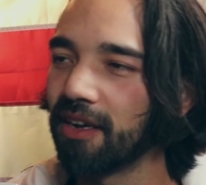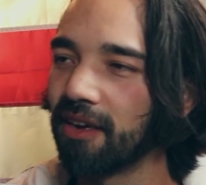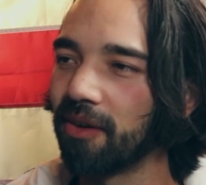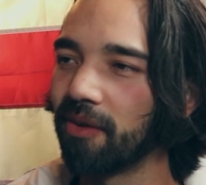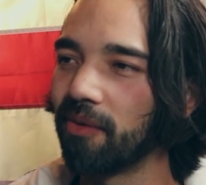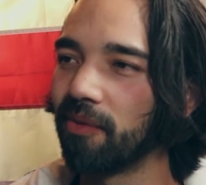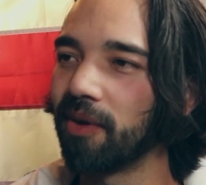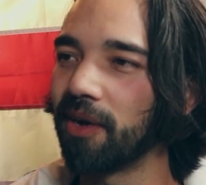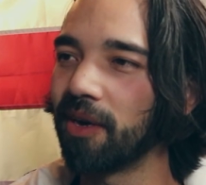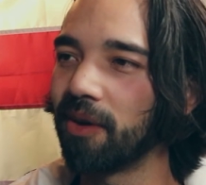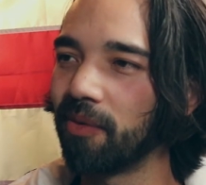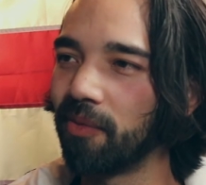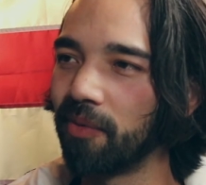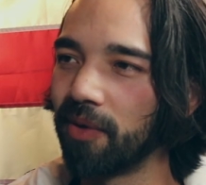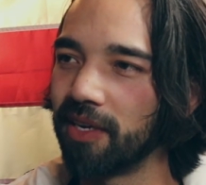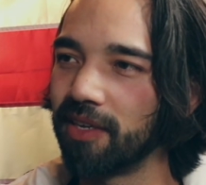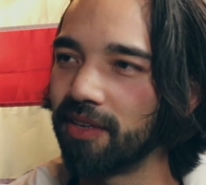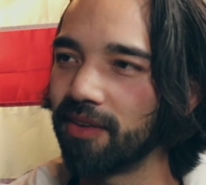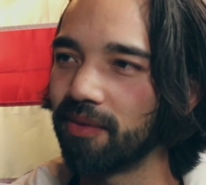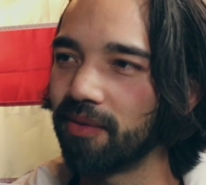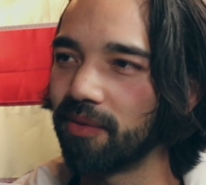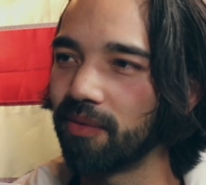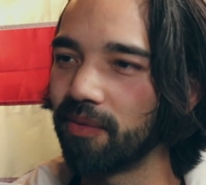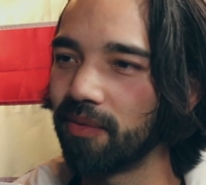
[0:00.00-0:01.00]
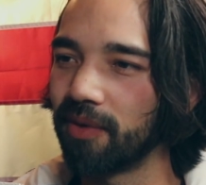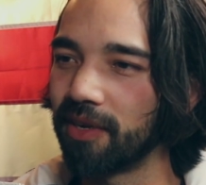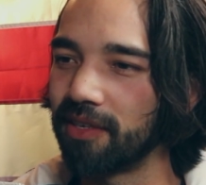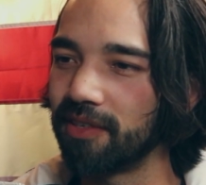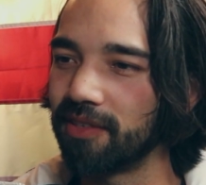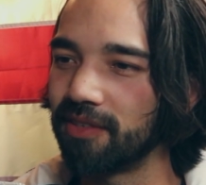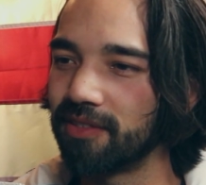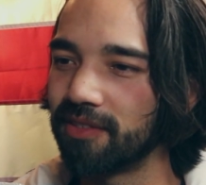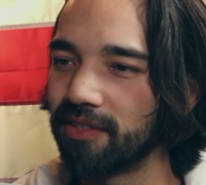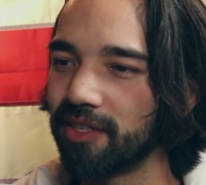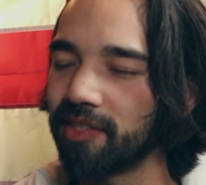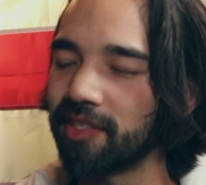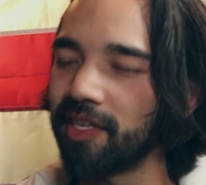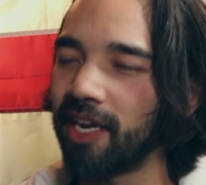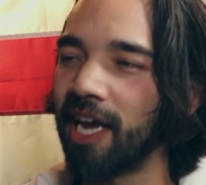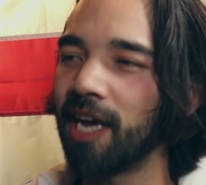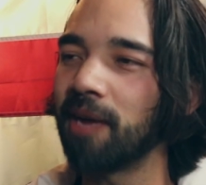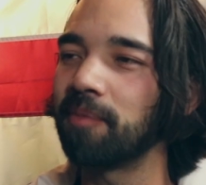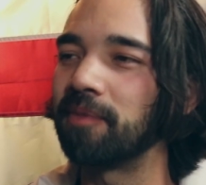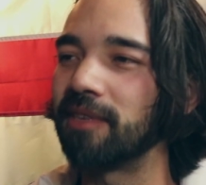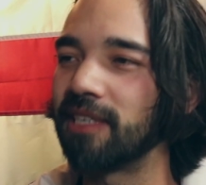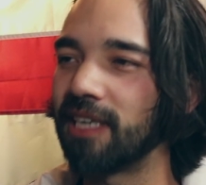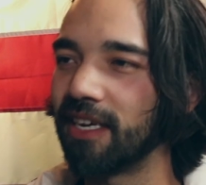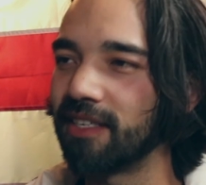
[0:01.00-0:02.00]
Well, what just
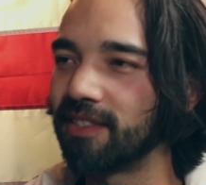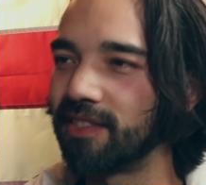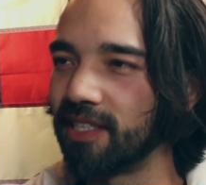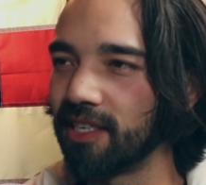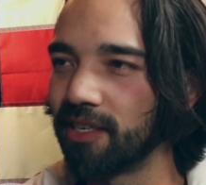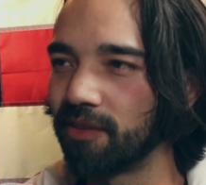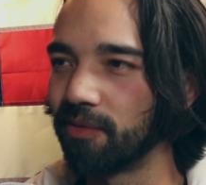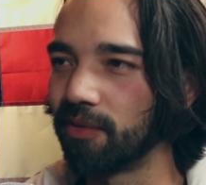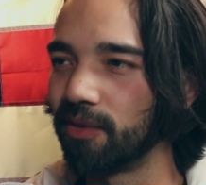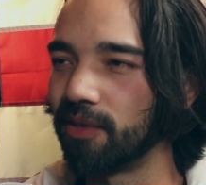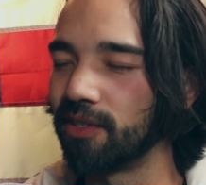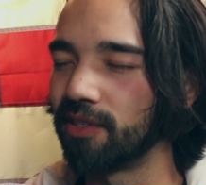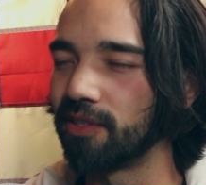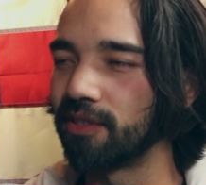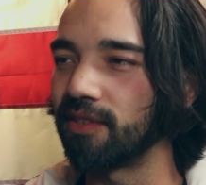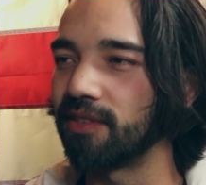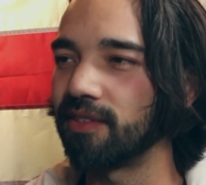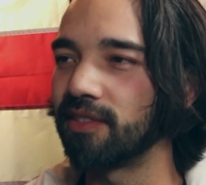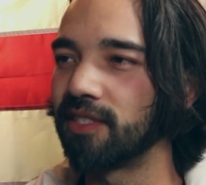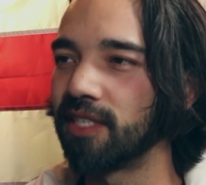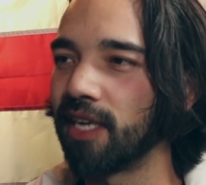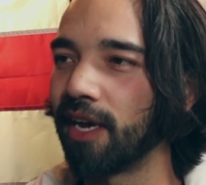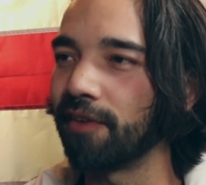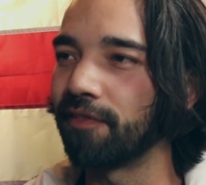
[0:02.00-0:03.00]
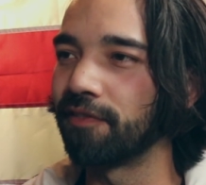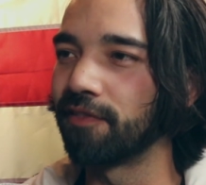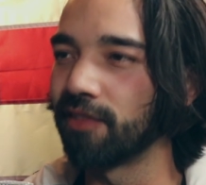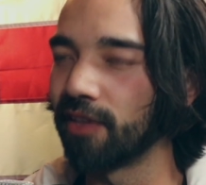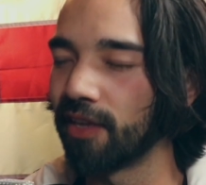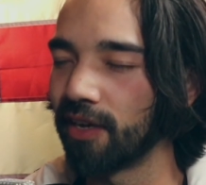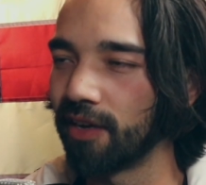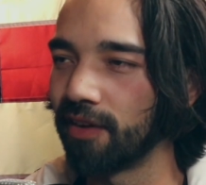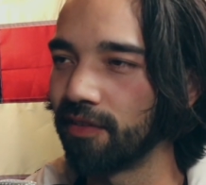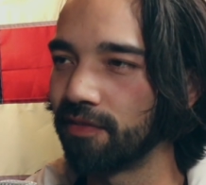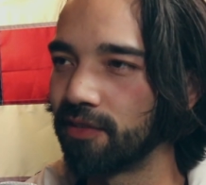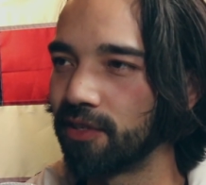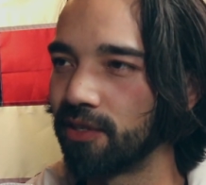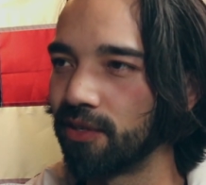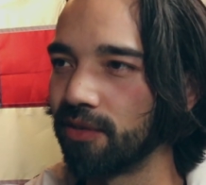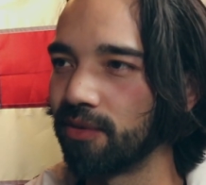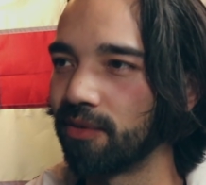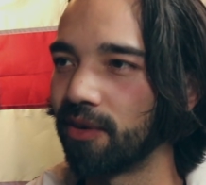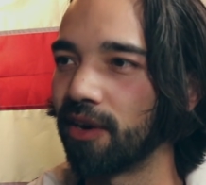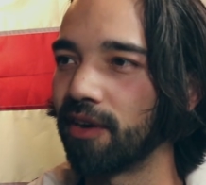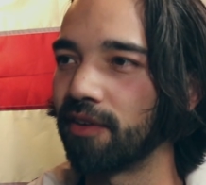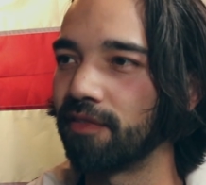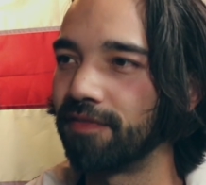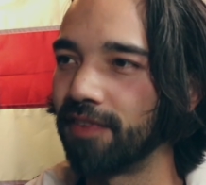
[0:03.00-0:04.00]
happened, I think, was tough love
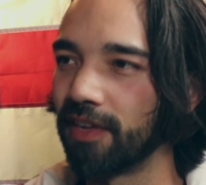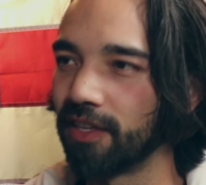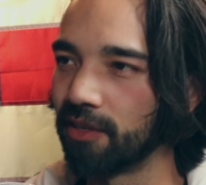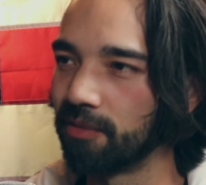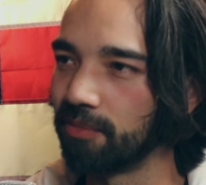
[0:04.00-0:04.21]
to our fellow